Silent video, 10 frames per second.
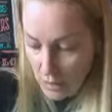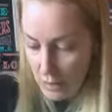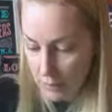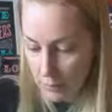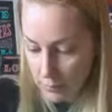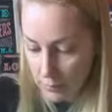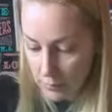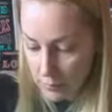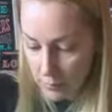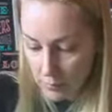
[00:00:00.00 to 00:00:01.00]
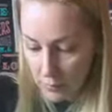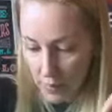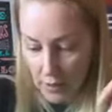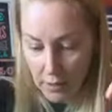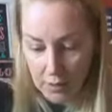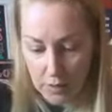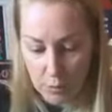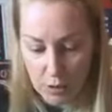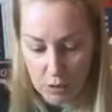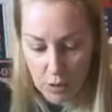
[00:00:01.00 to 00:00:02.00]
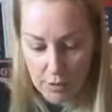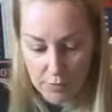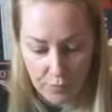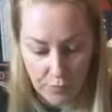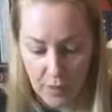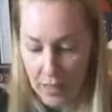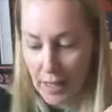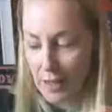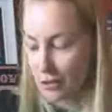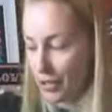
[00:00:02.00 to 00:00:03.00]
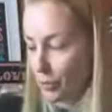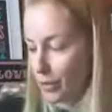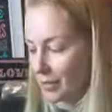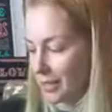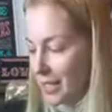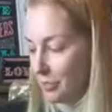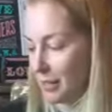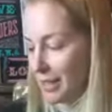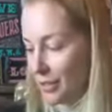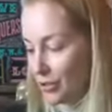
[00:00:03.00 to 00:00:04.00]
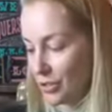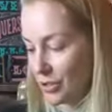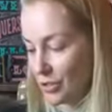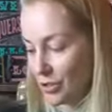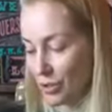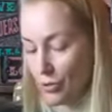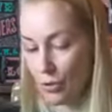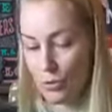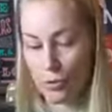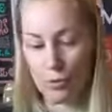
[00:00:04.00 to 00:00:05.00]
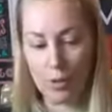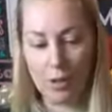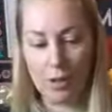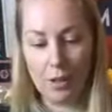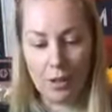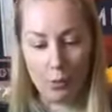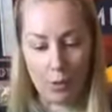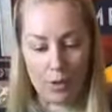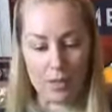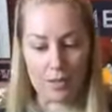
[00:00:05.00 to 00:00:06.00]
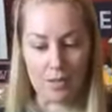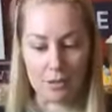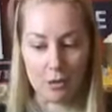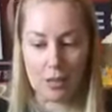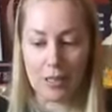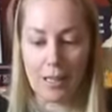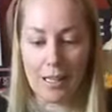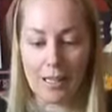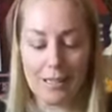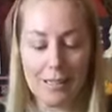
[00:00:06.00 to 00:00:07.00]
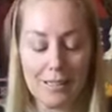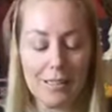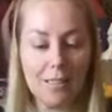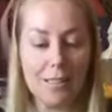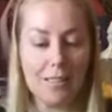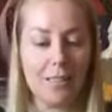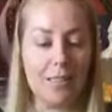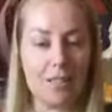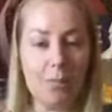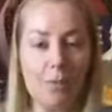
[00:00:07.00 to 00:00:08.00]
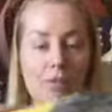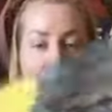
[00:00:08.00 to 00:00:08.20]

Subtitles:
So, yeah, that's pretty dry. Actually, I want to take a minute just to show you what this is looking like, the top